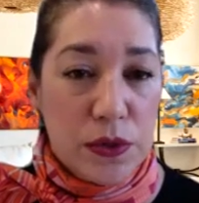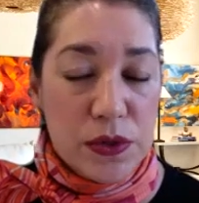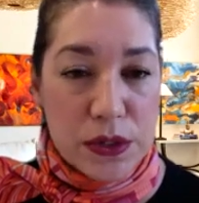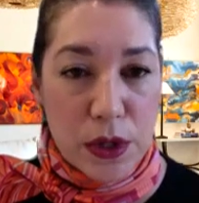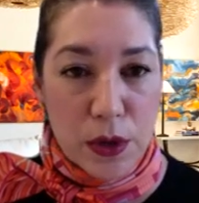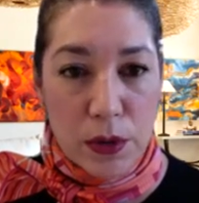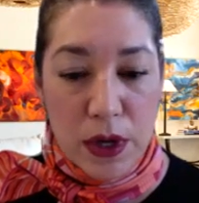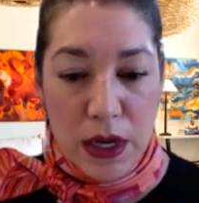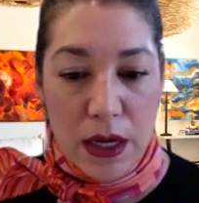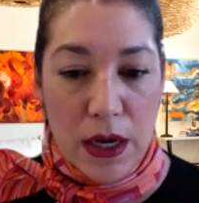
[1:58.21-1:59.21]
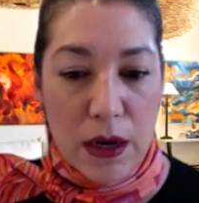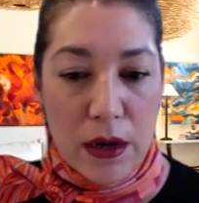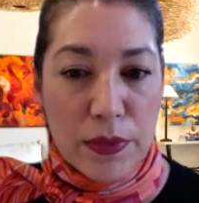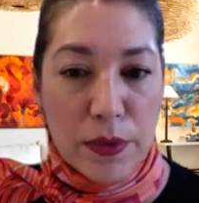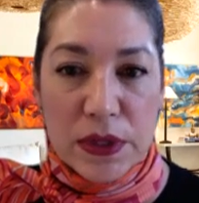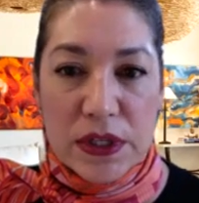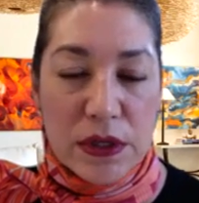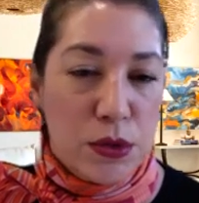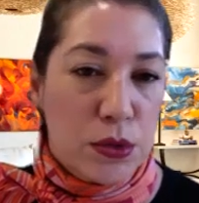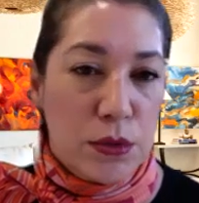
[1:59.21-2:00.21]
So the retail
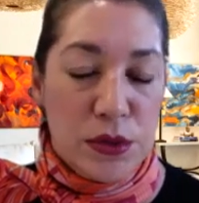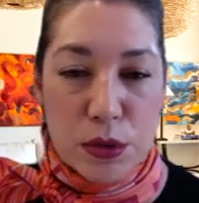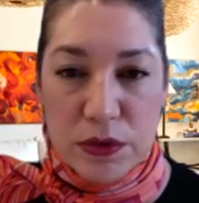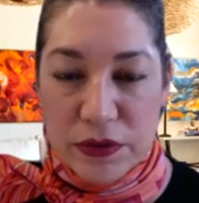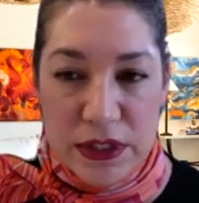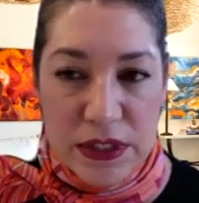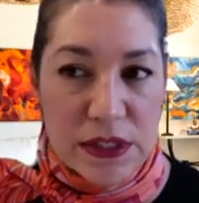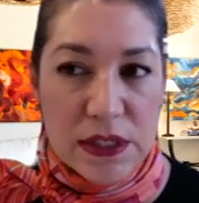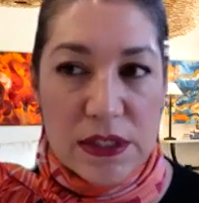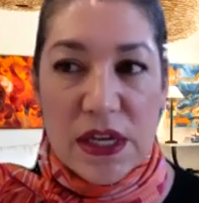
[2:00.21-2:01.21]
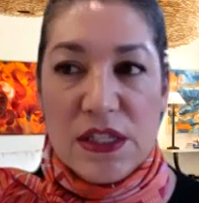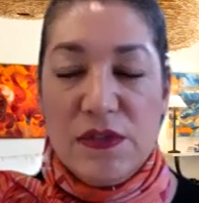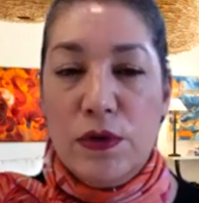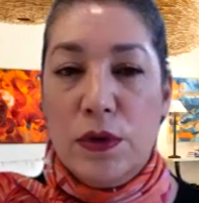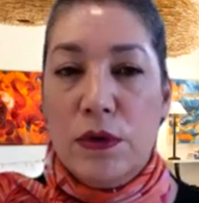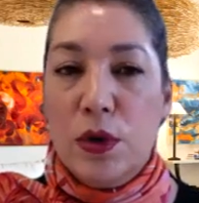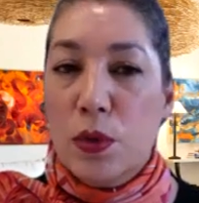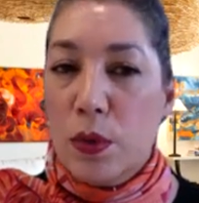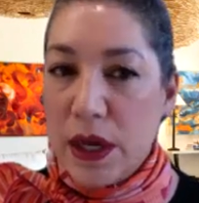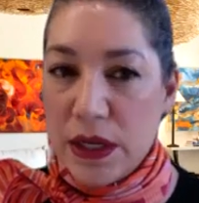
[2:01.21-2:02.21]
store was terrifically successful,
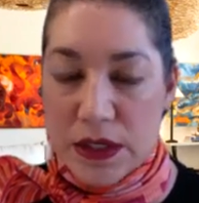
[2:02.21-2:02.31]
great